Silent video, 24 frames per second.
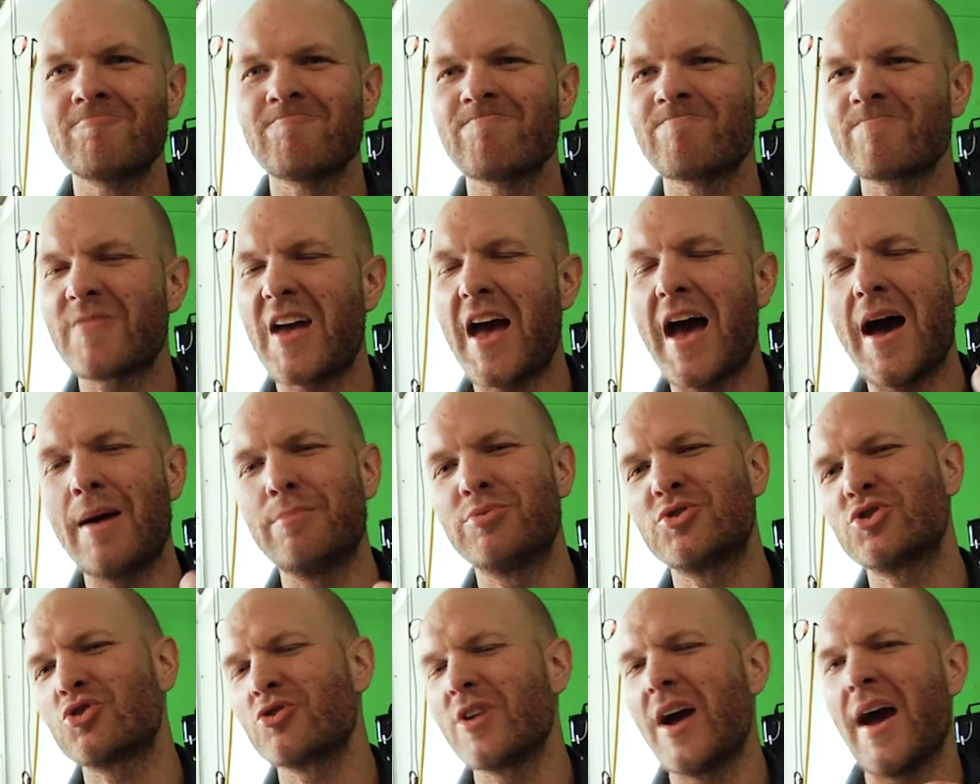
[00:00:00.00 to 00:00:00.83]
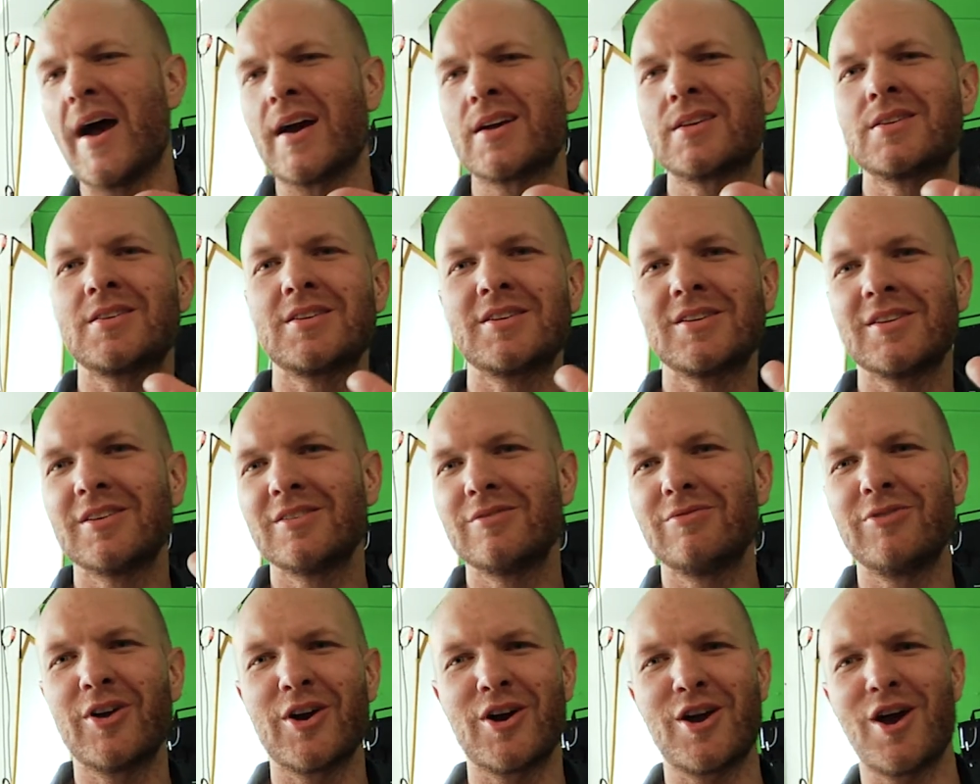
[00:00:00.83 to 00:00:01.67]
the guidance that
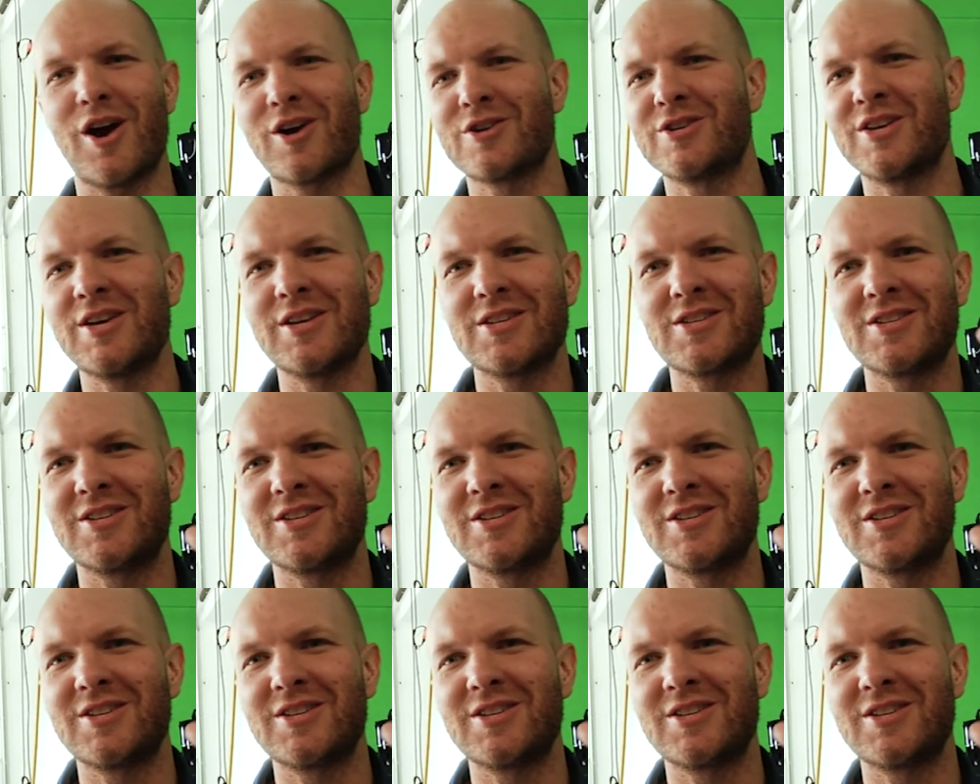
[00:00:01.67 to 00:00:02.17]
he brought to